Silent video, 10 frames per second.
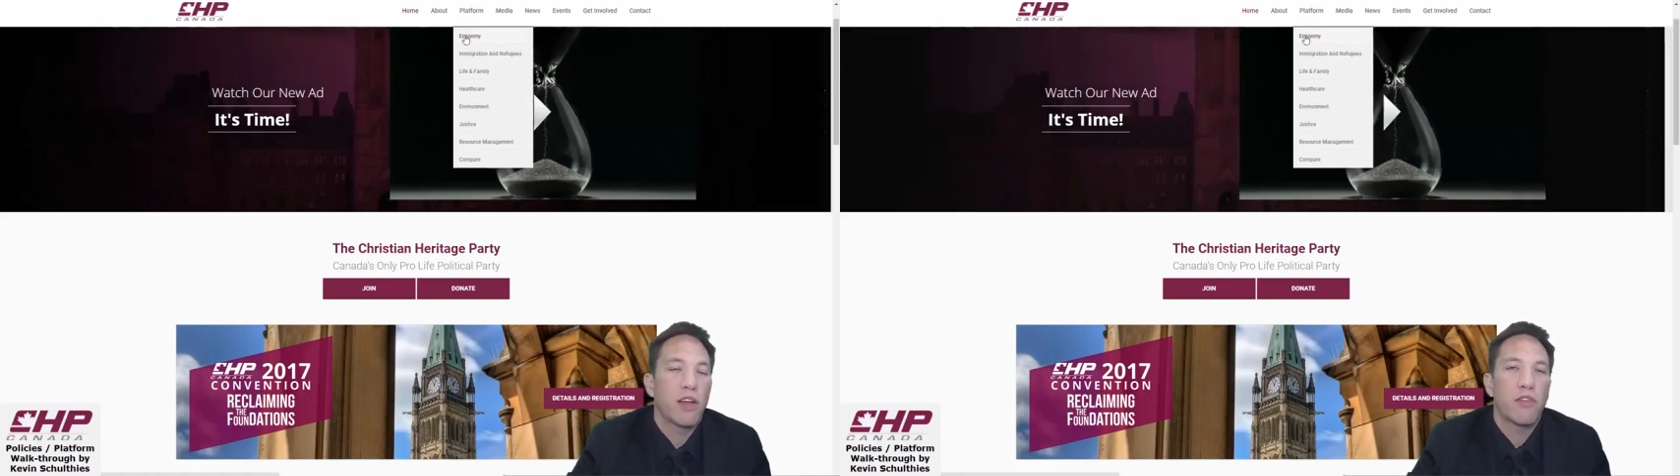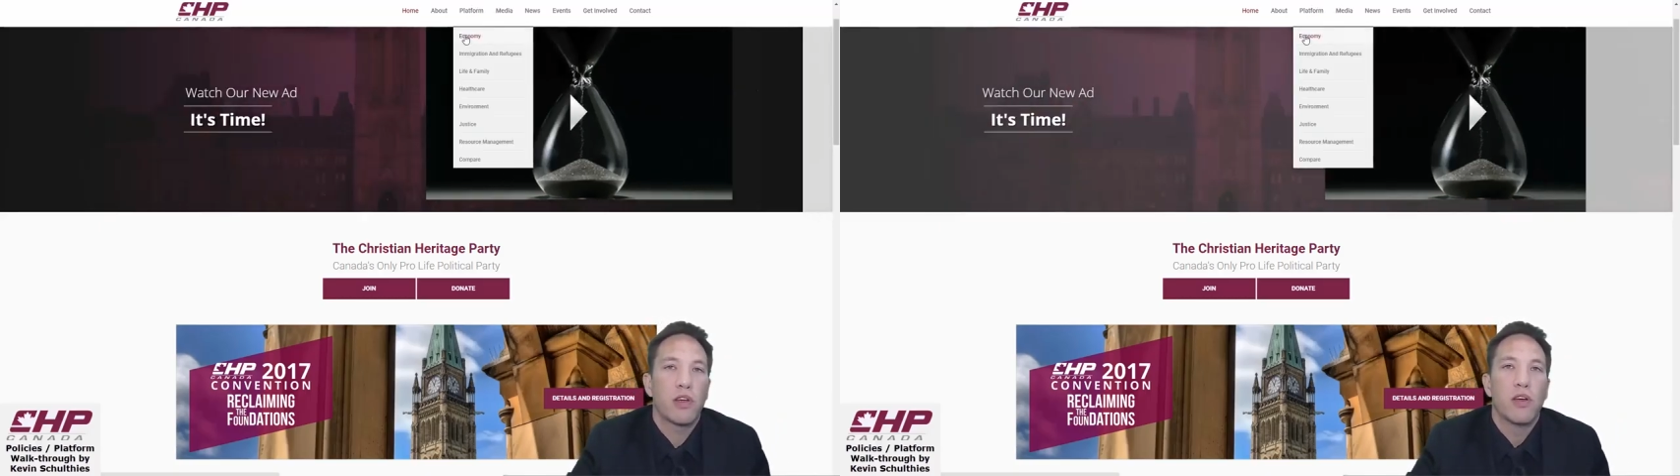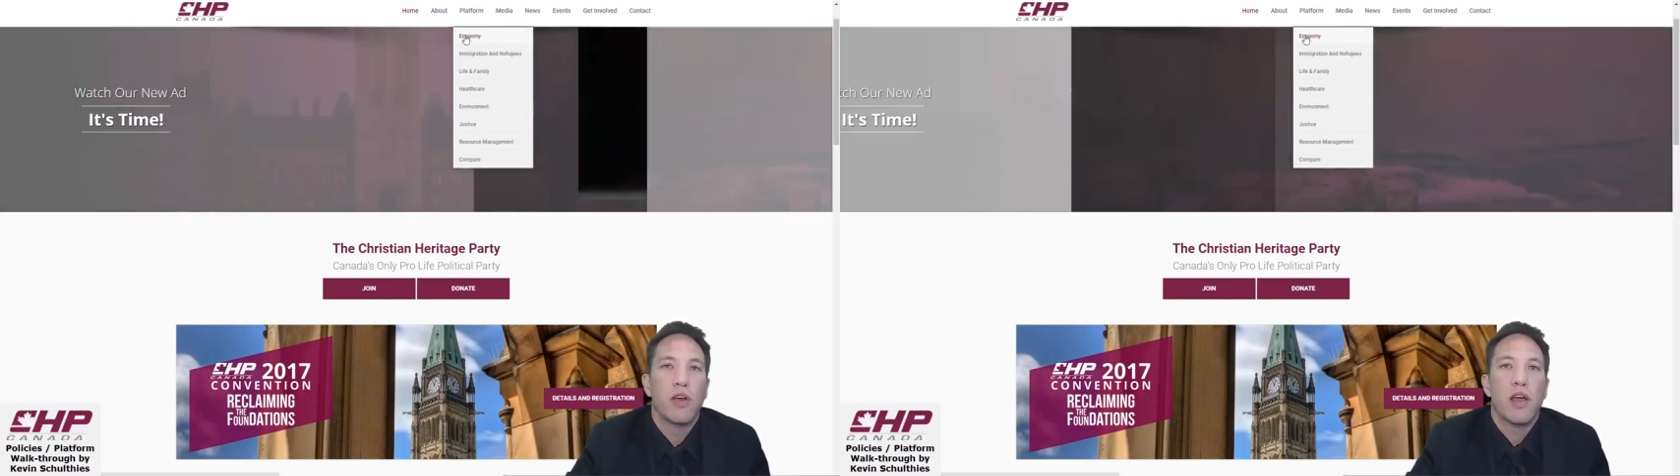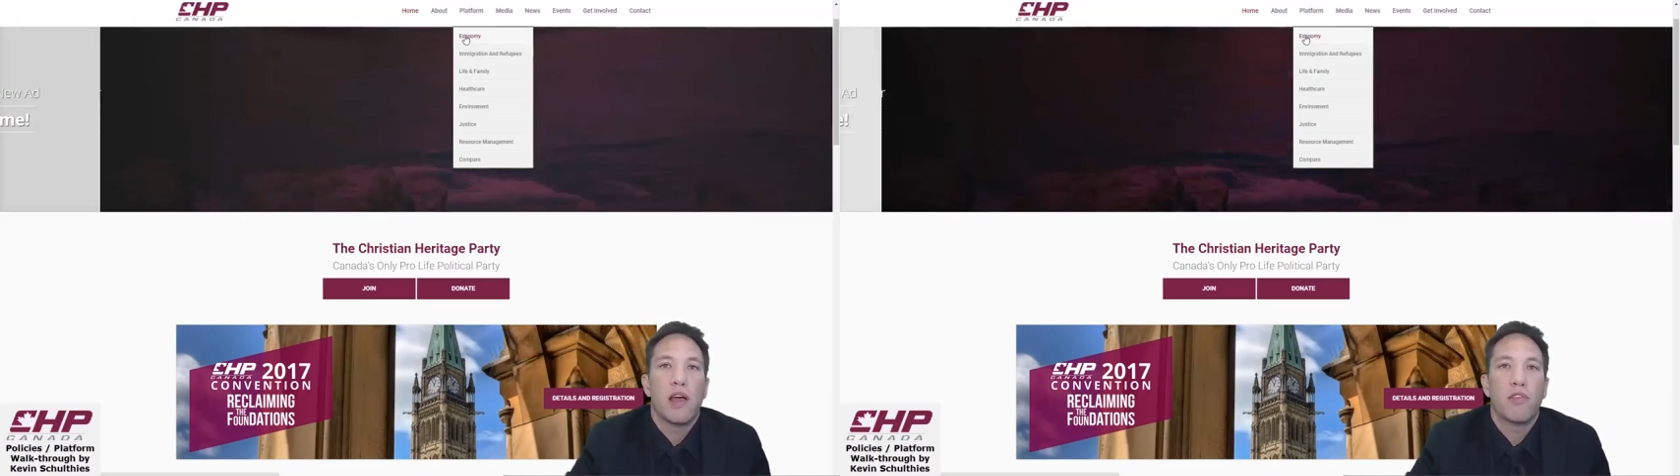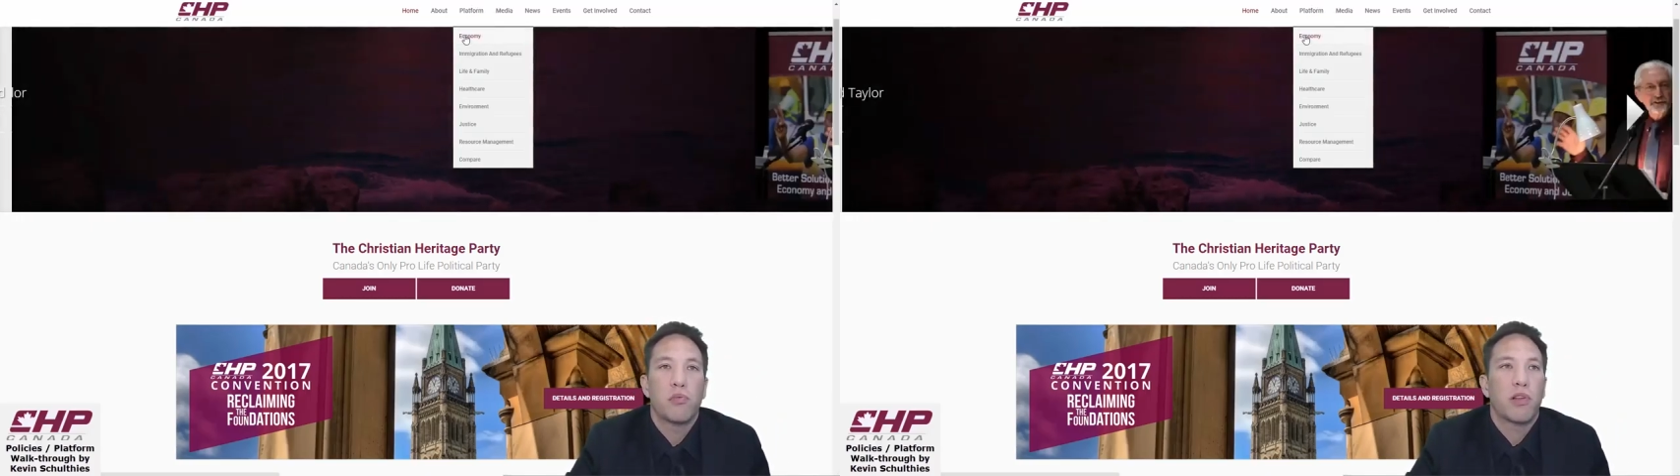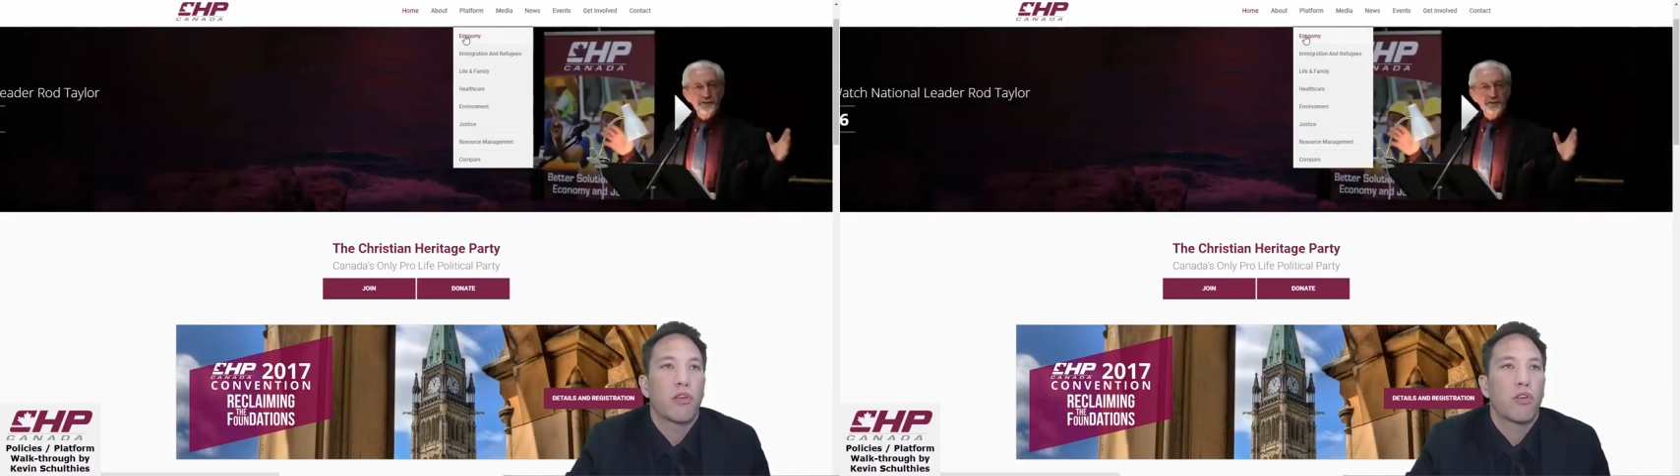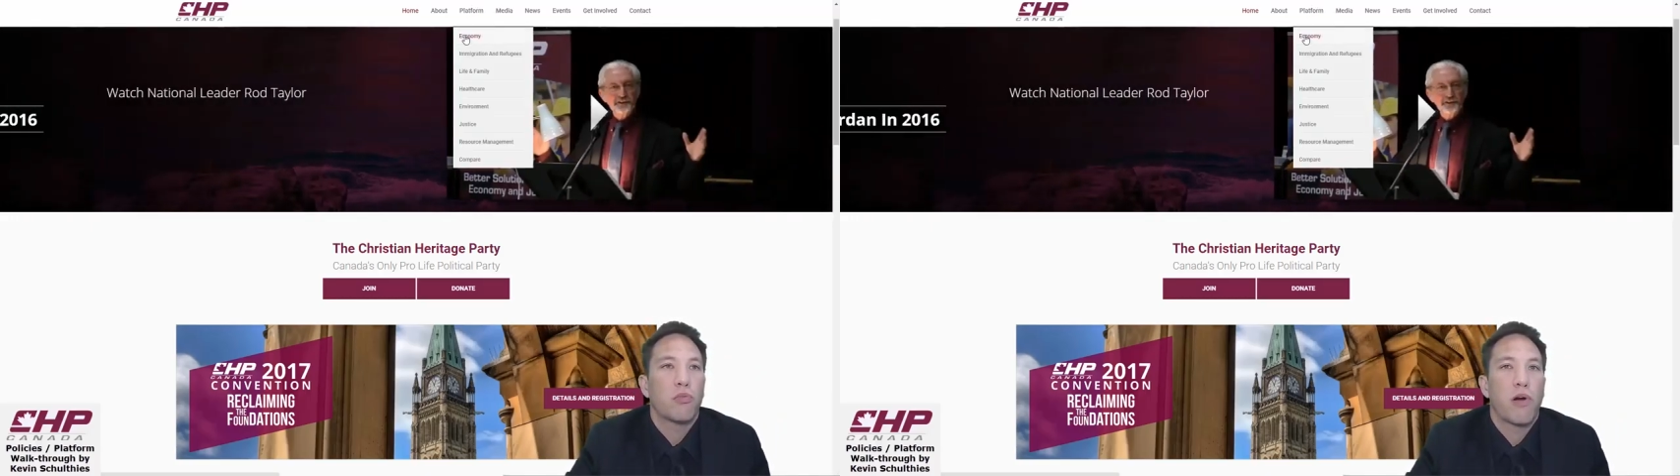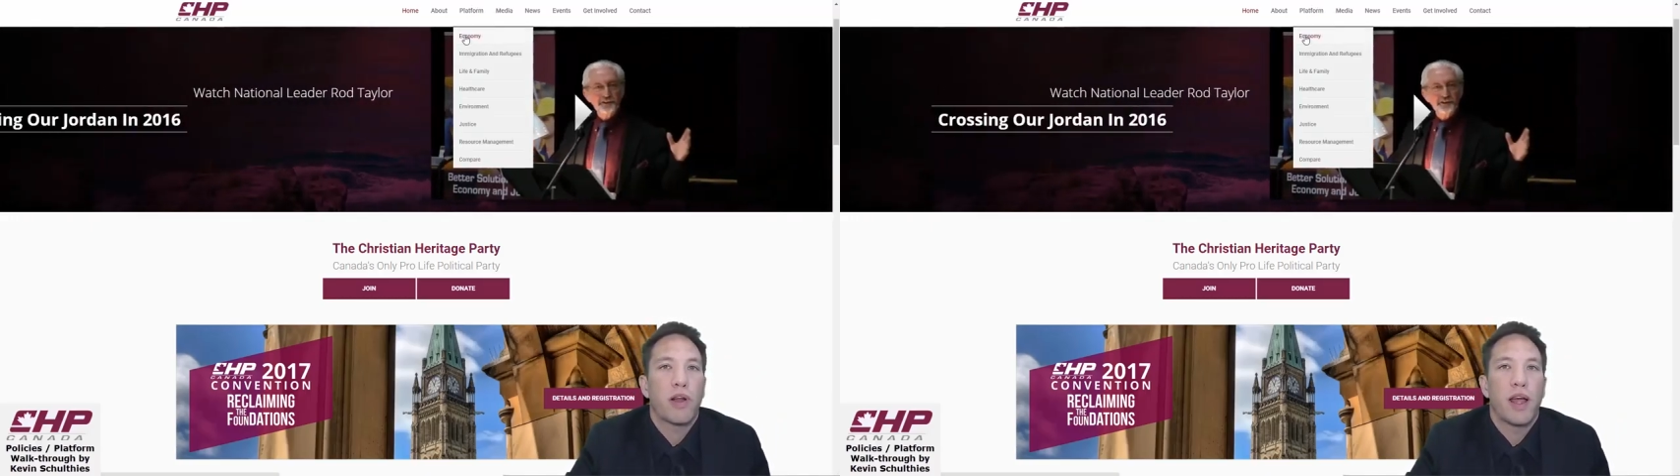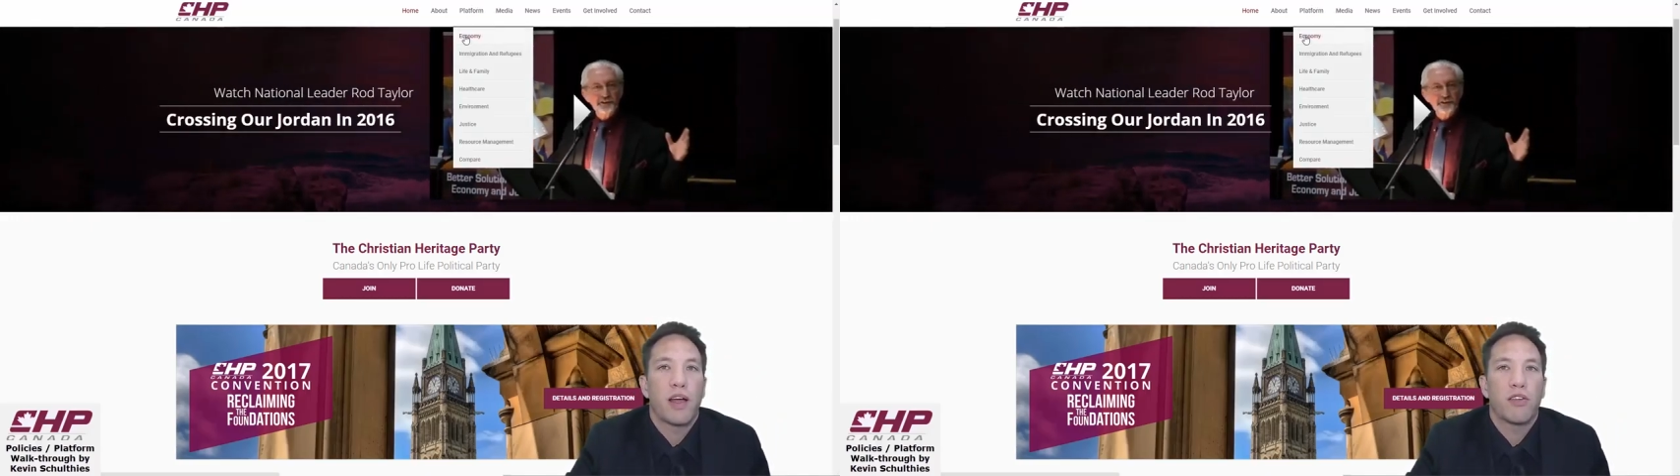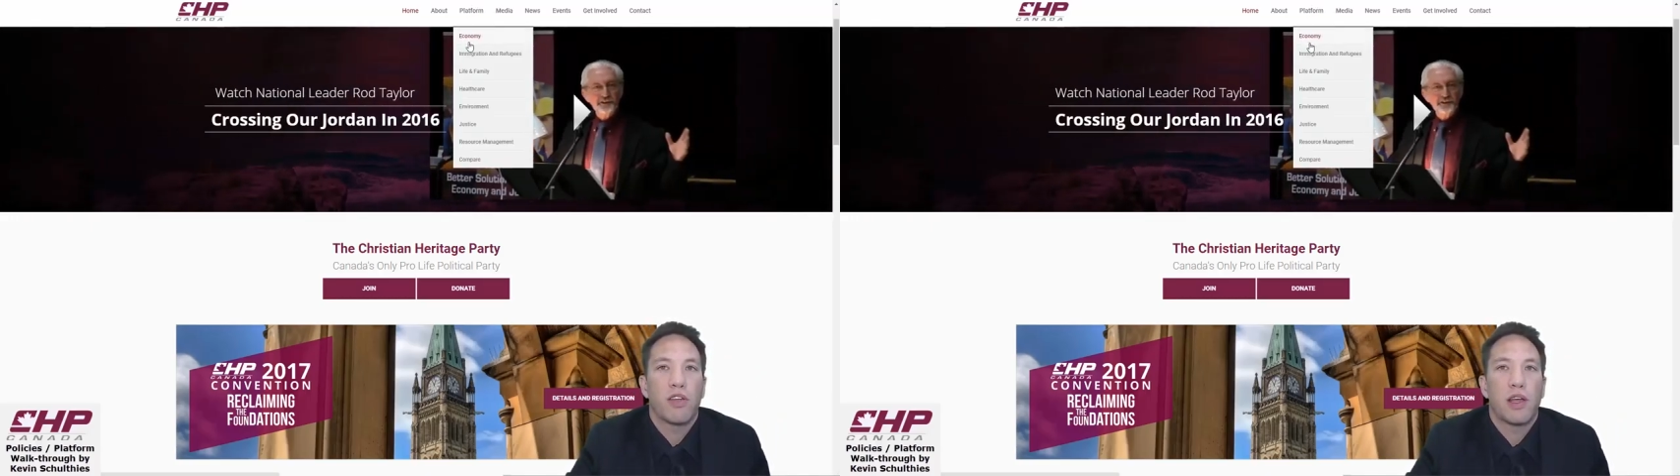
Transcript: Every every political party has